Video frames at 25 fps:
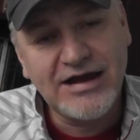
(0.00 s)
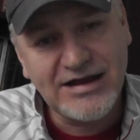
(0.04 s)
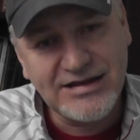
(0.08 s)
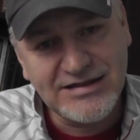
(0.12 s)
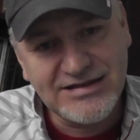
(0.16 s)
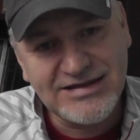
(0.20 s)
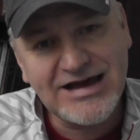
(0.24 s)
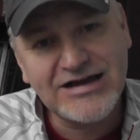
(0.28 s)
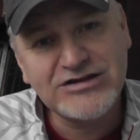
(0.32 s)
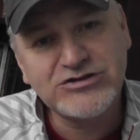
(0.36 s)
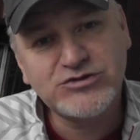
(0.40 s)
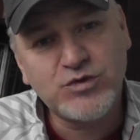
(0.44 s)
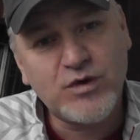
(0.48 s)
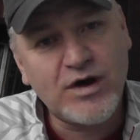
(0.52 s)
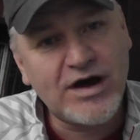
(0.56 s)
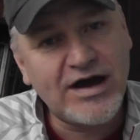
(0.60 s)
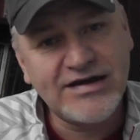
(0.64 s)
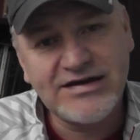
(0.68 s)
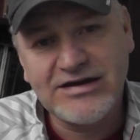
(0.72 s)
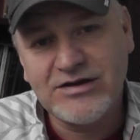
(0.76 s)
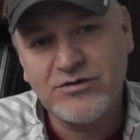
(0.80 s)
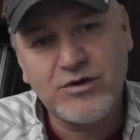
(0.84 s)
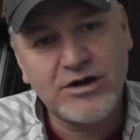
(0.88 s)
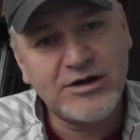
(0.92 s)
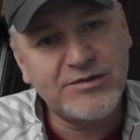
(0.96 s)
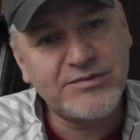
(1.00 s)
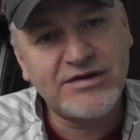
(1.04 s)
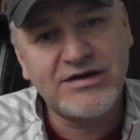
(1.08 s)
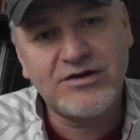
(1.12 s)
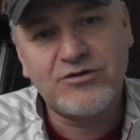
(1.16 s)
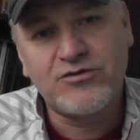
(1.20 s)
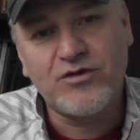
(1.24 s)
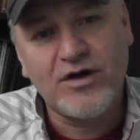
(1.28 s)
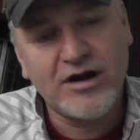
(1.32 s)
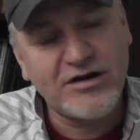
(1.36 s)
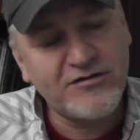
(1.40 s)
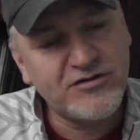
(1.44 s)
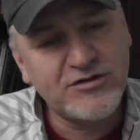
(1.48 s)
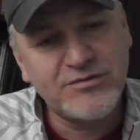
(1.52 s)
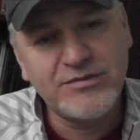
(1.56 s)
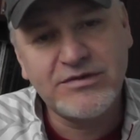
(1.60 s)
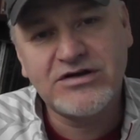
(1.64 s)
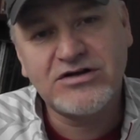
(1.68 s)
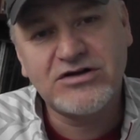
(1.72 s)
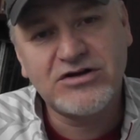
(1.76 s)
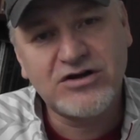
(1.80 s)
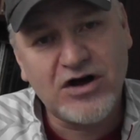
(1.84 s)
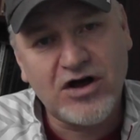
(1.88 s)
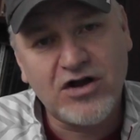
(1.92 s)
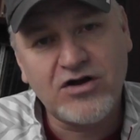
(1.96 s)
And that's why I didn't want to be a run of the
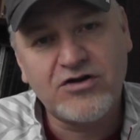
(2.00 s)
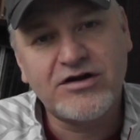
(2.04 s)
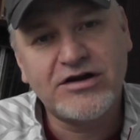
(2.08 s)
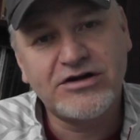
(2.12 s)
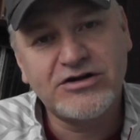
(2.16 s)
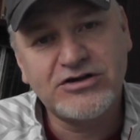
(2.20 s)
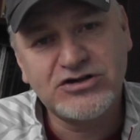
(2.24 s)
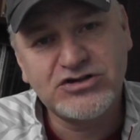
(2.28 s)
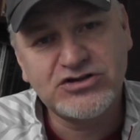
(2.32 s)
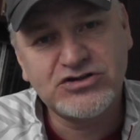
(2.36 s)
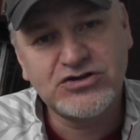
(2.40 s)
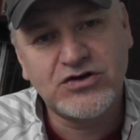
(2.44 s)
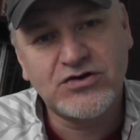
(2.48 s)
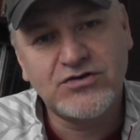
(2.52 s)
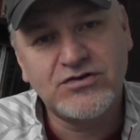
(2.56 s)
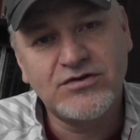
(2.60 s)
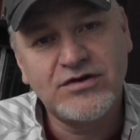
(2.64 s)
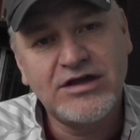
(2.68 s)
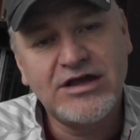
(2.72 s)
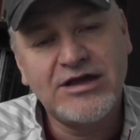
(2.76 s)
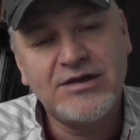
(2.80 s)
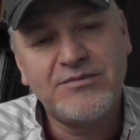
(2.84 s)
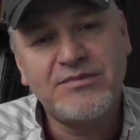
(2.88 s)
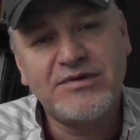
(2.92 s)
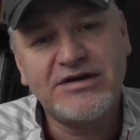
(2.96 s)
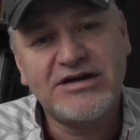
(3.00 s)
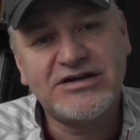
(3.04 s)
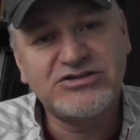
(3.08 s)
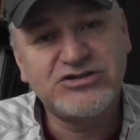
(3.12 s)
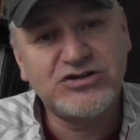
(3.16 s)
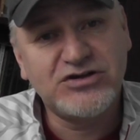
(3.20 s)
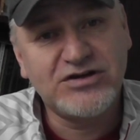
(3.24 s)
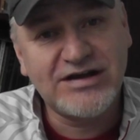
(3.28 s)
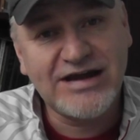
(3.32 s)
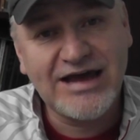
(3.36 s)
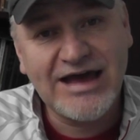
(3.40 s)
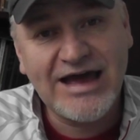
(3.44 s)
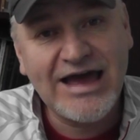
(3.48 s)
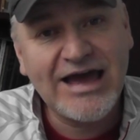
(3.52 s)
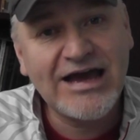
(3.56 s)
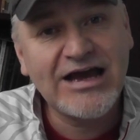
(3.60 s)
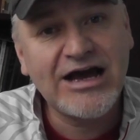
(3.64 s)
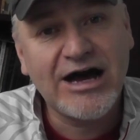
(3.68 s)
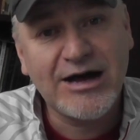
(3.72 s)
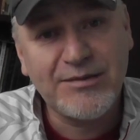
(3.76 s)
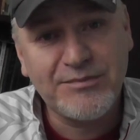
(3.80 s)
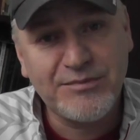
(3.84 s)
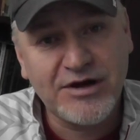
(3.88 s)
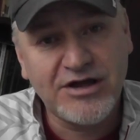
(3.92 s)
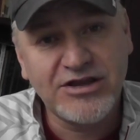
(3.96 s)
mill caller on your show, because you could
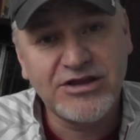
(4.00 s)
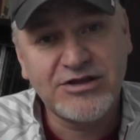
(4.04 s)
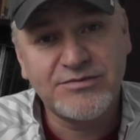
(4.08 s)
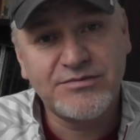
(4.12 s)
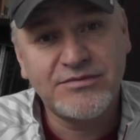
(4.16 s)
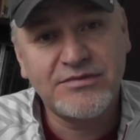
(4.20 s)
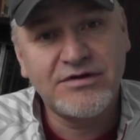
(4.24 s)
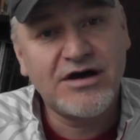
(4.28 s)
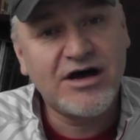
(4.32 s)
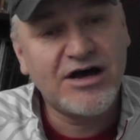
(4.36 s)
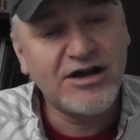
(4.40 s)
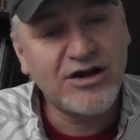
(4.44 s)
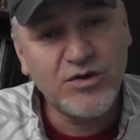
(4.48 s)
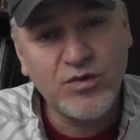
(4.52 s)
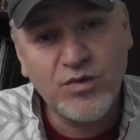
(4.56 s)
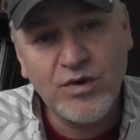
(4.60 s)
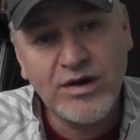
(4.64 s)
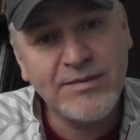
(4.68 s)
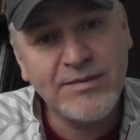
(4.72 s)
hang up on them on a